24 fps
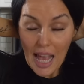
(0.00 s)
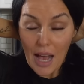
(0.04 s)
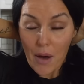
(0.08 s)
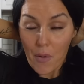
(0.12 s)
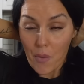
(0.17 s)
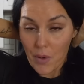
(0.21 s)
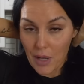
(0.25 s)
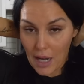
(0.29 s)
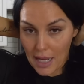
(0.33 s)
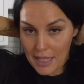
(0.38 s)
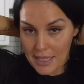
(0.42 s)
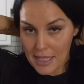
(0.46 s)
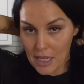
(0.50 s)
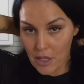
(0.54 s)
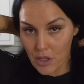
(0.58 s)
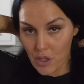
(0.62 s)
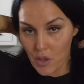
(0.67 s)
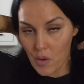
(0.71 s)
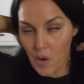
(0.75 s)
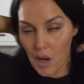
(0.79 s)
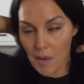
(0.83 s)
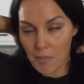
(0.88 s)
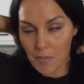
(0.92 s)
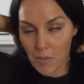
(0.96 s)
When I tell
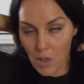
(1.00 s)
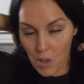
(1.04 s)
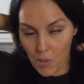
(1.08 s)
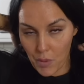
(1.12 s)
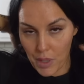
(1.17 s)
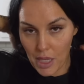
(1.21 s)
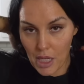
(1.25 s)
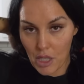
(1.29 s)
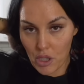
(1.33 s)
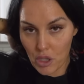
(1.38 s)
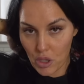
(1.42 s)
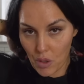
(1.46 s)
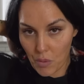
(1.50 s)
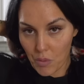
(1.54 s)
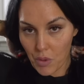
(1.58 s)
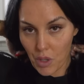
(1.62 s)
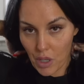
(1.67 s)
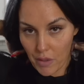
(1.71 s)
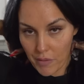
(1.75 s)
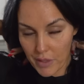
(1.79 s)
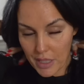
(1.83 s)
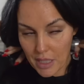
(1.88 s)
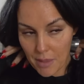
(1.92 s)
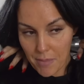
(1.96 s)
you I'm low-key so
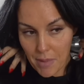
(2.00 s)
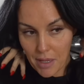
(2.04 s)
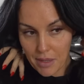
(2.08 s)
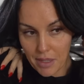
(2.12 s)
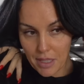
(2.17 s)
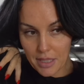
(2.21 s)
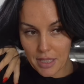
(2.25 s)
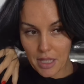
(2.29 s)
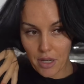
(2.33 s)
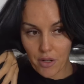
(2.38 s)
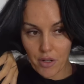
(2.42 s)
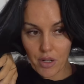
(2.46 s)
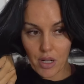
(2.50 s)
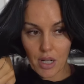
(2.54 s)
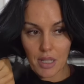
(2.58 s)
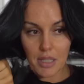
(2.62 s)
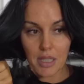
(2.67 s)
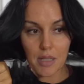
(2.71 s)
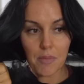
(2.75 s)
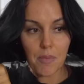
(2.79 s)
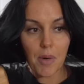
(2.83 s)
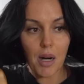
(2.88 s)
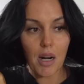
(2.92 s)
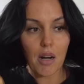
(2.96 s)
nervous about this haircut
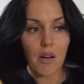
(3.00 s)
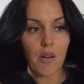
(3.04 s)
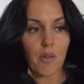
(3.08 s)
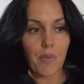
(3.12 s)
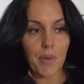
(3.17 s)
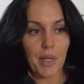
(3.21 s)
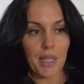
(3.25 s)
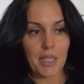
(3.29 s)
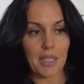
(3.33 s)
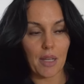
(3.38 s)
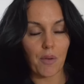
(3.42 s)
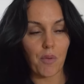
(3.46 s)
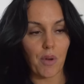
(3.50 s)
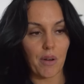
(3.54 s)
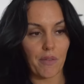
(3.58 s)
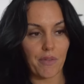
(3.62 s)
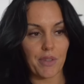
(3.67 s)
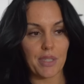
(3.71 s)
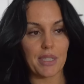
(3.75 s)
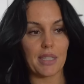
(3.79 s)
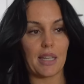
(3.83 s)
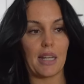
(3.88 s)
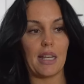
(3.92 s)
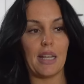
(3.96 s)
tomorrow because like what if
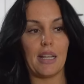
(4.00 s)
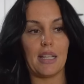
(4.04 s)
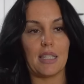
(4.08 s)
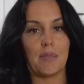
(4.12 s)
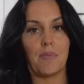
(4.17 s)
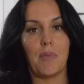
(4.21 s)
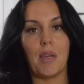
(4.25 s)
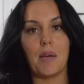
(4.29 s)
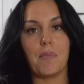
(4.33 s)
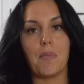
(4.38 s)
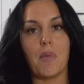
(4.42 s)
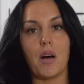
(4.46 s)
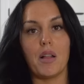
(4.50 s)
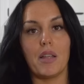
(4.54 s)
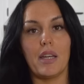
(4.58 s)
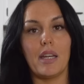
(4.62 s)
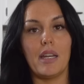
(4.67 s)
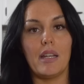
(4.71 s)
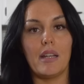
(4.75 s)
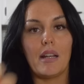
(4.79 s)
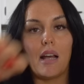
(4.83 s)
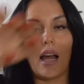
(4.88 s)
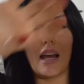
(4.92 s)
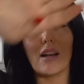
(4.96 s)
this lady gives me a
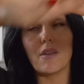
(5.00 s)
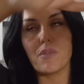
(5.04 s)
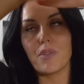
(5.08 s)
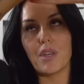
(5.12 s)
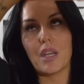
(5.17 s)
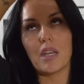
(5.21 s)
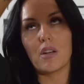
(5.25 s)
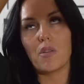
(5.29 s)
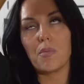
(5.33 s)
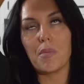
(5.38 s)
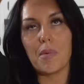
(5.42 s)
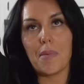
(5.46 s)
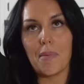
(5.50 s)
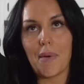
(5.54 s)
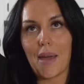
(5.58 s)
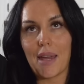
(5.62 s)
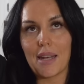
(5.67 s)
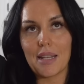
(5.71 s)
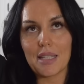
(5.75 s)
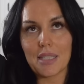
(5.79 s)
mullet? I don't think it'll be bad.